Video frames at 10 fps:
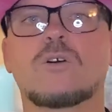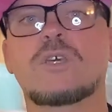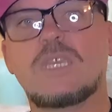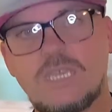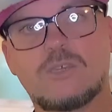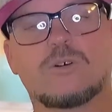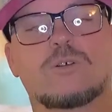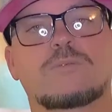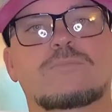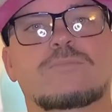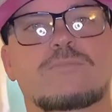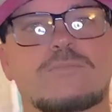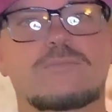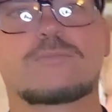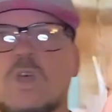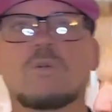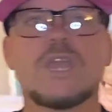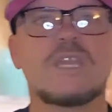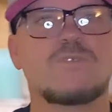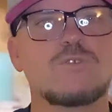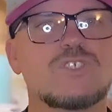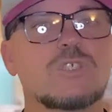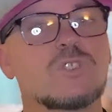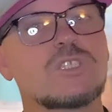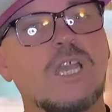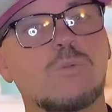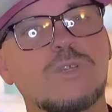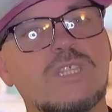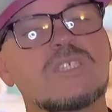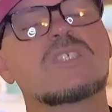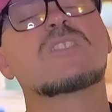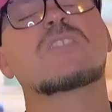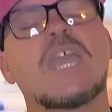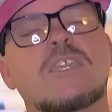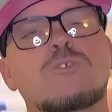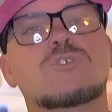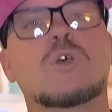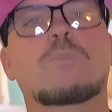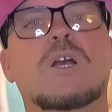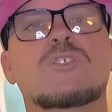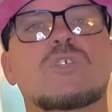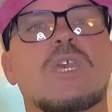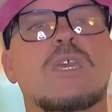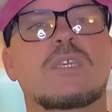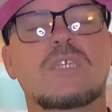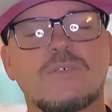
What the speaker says: Eagle. All right, if you've still stuck with us, thank you so much. Give a